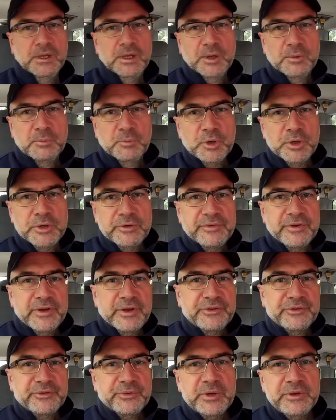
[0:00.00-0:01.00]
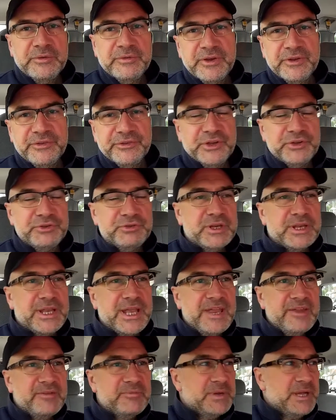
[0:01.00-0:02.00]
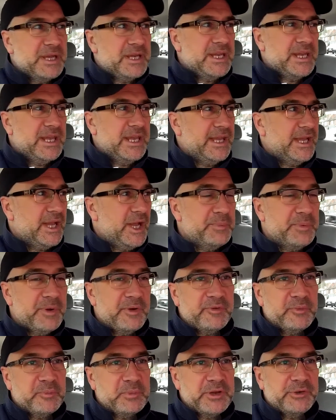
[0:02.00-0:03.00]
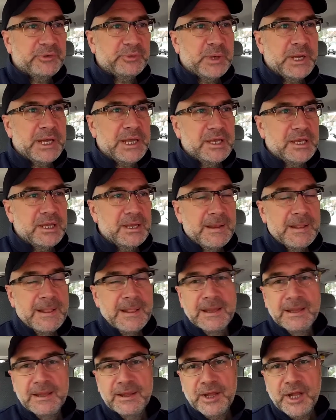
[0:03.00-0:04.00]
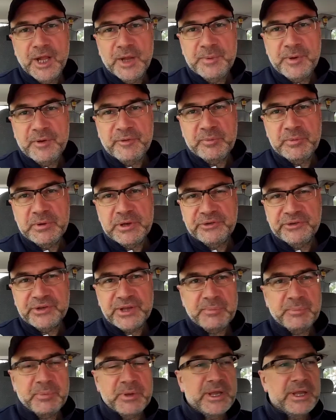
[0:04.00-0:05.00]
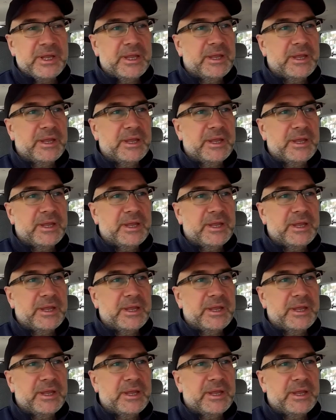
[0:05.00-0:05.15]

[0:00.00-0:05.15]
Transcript: Morning folks, 21st century caveman here. Hope everybody's well. Hope everybody's happy.